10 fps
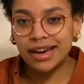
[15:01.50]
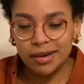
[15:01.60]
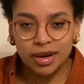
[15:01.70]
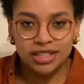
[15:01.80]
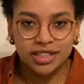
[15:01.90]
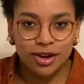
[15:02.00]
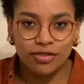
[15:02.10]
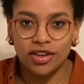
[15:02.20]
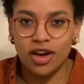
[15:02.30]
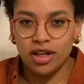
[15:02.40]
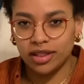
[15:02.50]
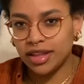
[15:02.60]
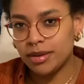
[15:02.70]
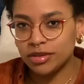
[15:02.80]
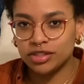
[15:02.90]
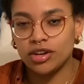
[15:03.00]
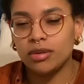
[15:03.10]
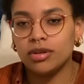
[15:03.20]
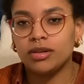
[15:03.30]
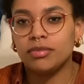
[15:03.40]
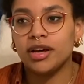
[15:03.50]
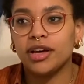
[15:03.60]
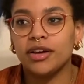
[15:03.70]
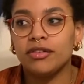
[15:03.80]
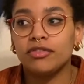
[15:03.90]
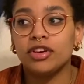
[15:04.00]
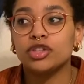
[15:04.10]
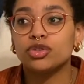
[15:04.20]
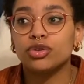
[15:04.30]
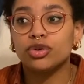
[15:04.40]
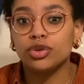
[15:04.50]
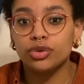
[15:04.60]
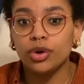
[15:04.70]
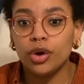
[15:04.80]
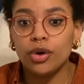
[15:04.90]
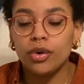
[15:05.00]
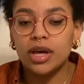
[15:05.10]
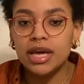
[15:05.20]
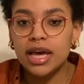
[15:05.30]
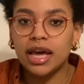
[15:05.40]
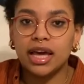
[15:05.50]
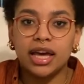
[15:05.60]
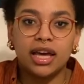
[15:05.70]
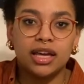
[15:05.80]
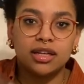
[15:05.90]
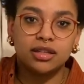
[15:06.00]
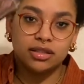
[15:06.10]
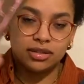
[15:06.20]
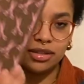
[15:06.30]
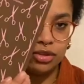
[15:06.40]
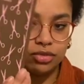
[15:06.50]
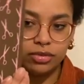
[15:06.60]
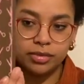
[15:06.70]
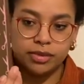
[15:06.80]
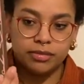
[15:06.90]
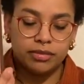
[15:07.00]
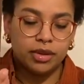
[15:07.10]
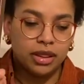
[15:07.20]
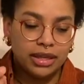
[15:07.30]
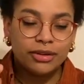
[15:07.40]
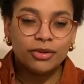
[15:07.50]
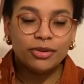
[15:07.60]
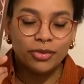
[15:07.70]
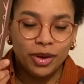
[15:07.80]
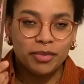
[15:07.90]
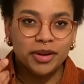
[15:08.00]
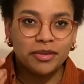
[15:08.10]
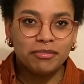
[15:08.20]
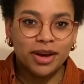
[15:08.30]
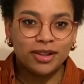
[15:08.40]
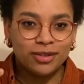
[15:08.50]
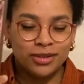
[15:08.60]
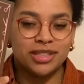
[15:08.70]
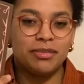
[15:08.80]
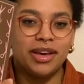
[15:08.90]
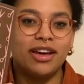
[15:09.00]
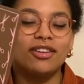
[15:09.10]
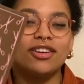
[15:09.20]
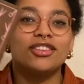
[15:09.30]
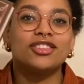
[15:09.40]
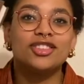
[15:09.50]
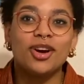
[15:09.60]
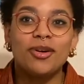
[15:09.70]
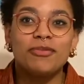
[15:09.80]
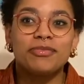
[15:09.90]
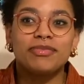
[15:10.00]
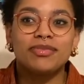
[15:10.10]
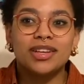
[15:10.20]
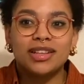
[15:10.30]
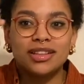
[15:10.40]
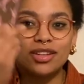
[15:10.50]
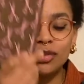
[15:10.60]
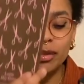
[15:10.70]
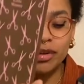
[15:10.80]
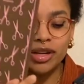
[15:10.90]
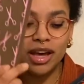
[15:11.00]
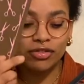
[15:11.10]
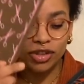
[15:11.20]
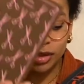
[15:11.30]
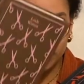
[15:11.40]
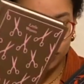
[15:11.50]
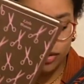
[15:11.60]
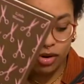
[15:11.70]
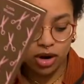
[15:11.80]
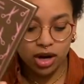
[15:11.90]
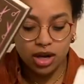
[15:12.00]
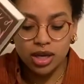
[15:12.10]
I myself got Les Miserables by Victor Hugo and Little Women by Louise M.A. Alcott. So, Little Women, I've read it before.